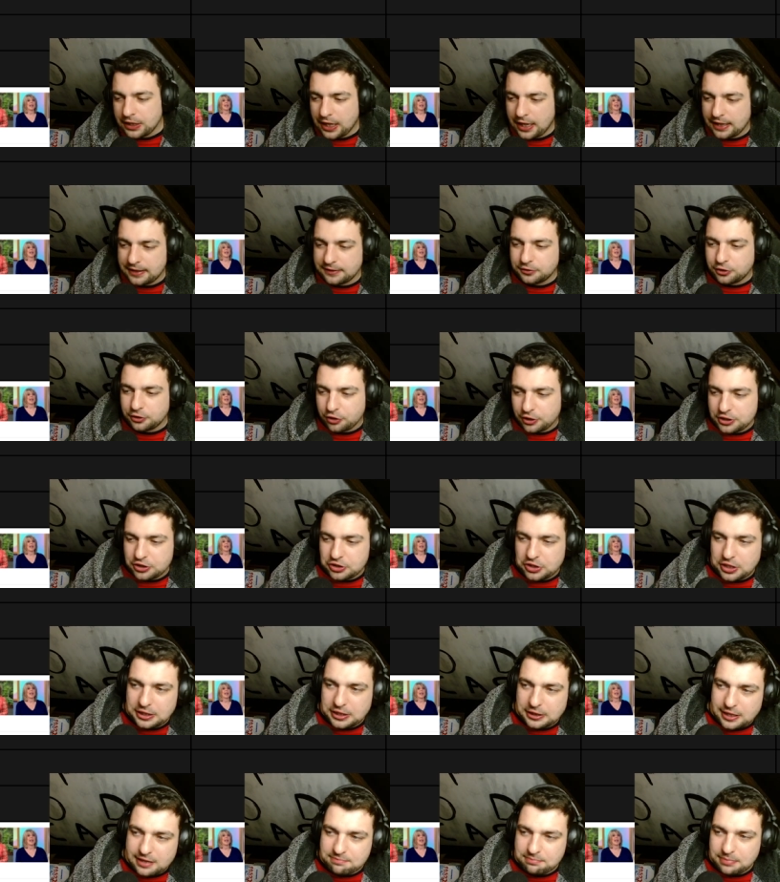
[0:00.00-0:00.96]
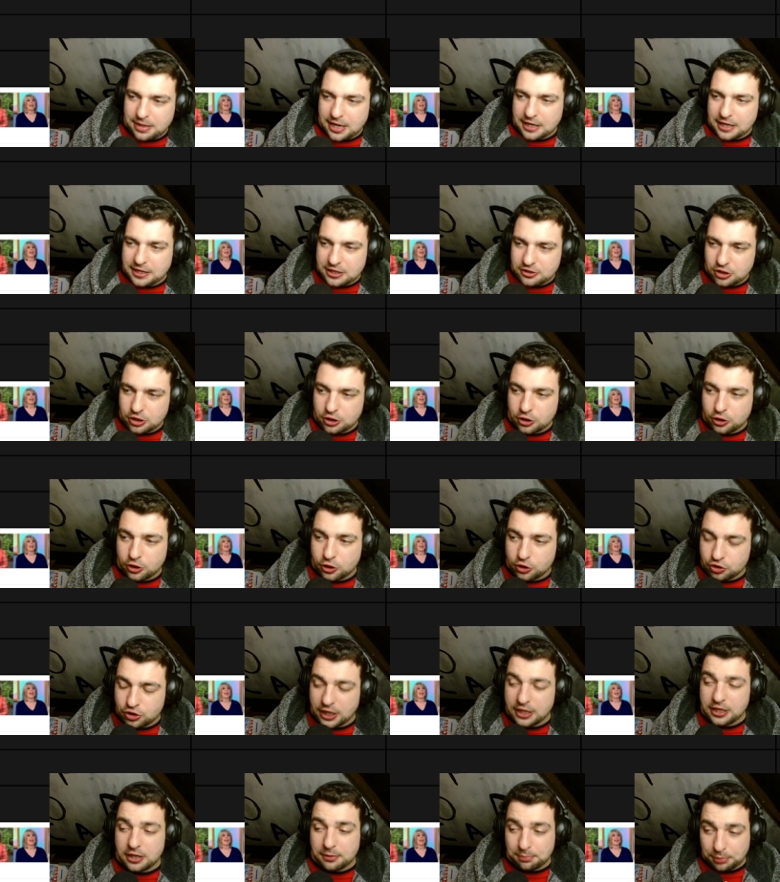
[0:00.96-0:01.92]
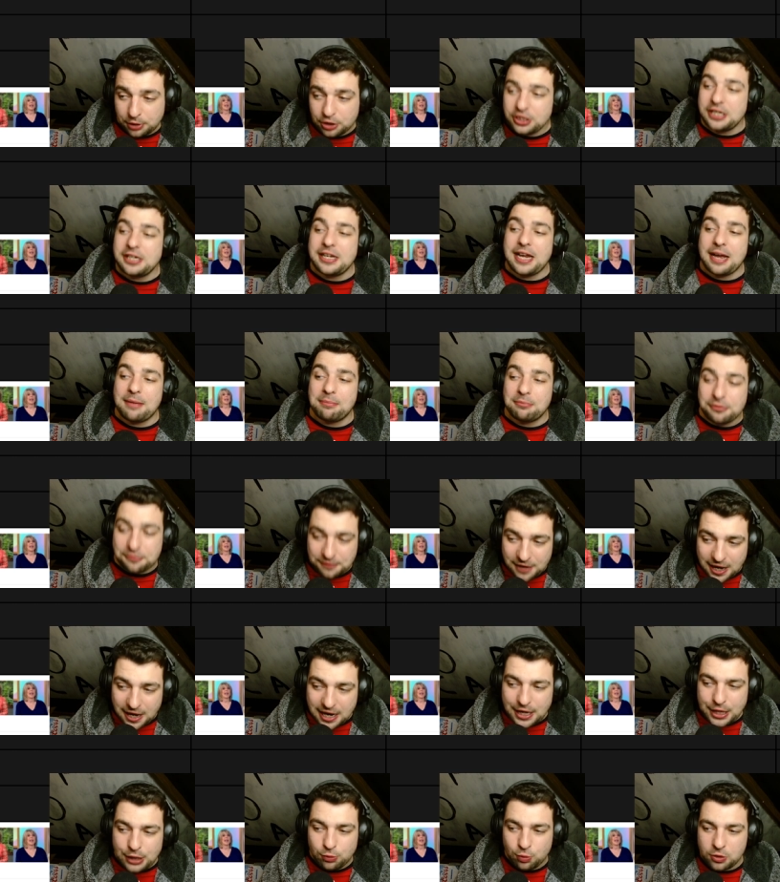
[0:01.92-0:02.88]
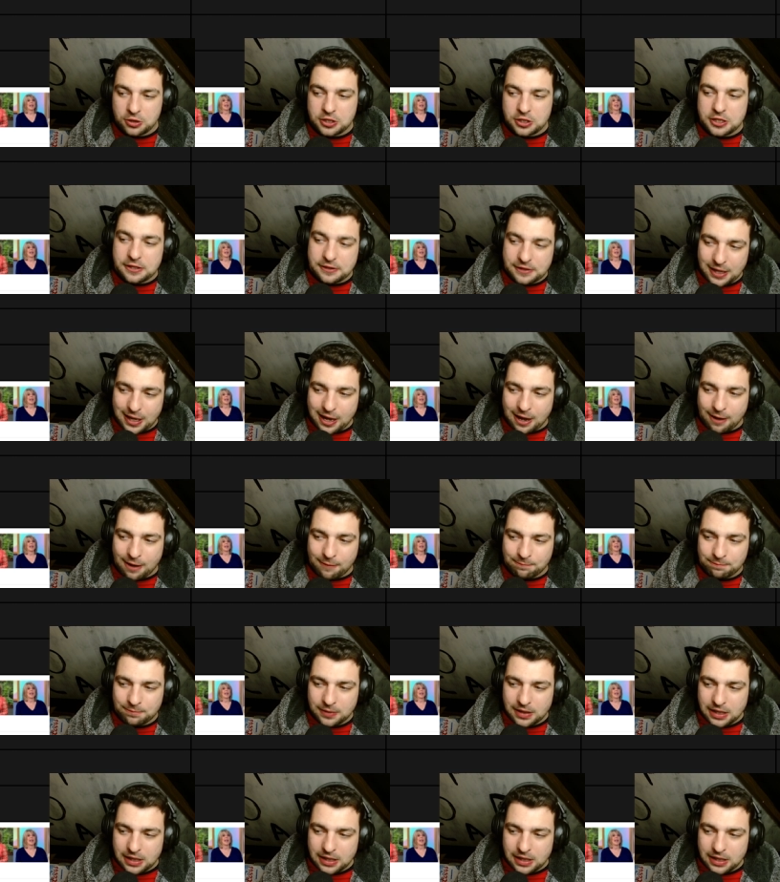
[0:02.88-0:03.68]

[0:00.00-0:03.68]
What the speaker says: And Christine Lampard is a host, and a bloody damn fine one at that.